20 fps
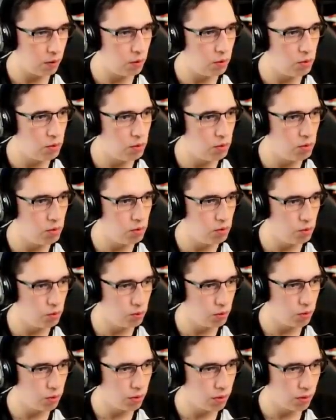Ooh.
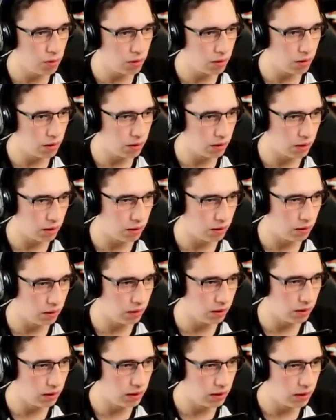
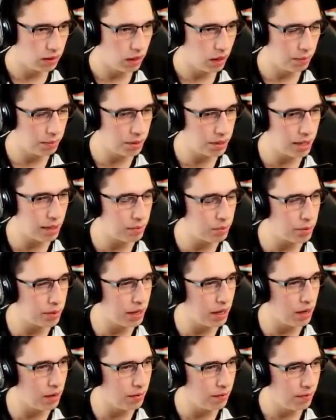Cool. Up the steps we
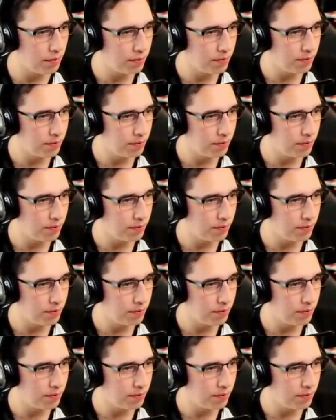go.